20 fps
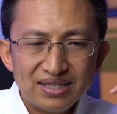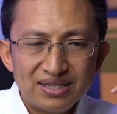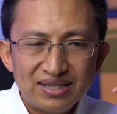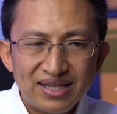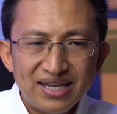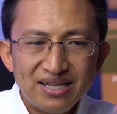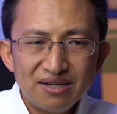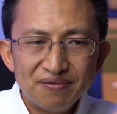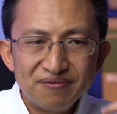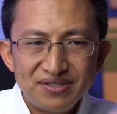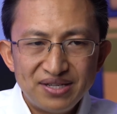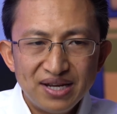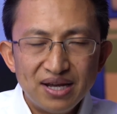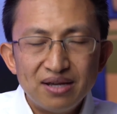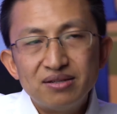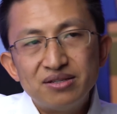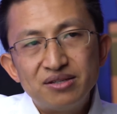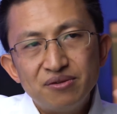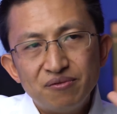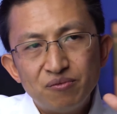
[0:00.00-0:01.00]
think of
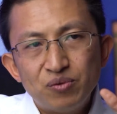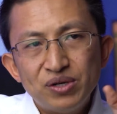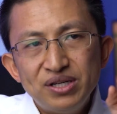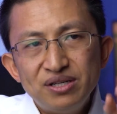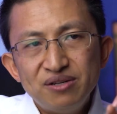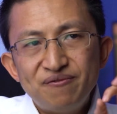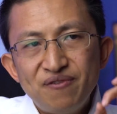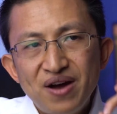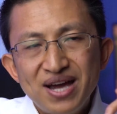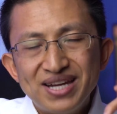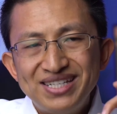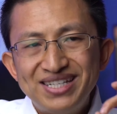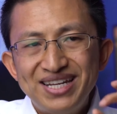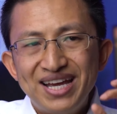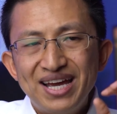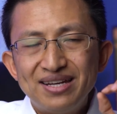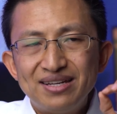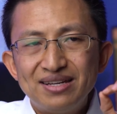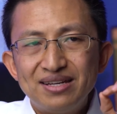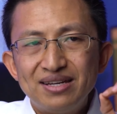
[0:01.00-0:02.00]
redefine
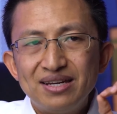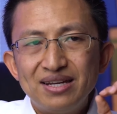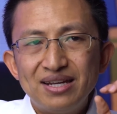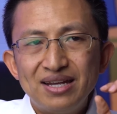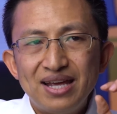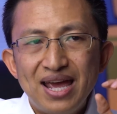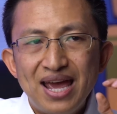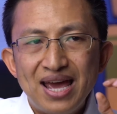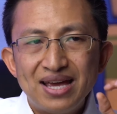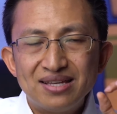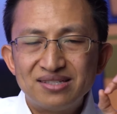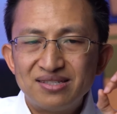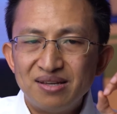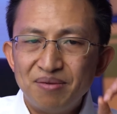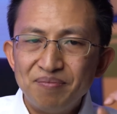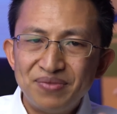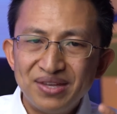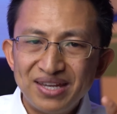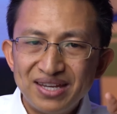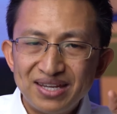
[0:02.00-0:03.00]
debt as
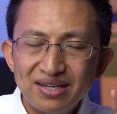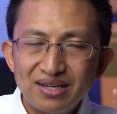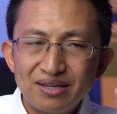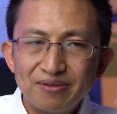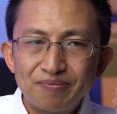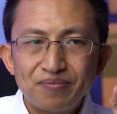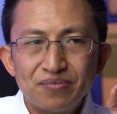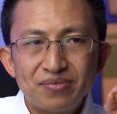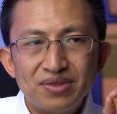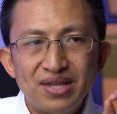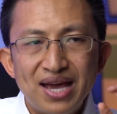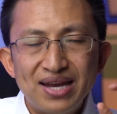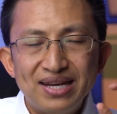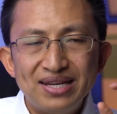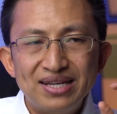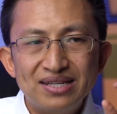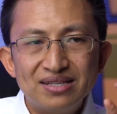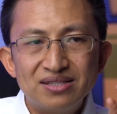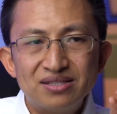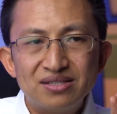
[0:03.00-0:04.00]
something that
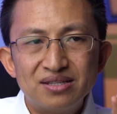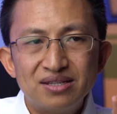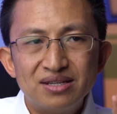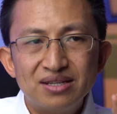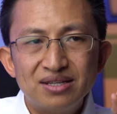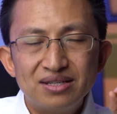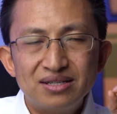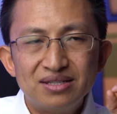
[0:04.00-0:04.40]
is,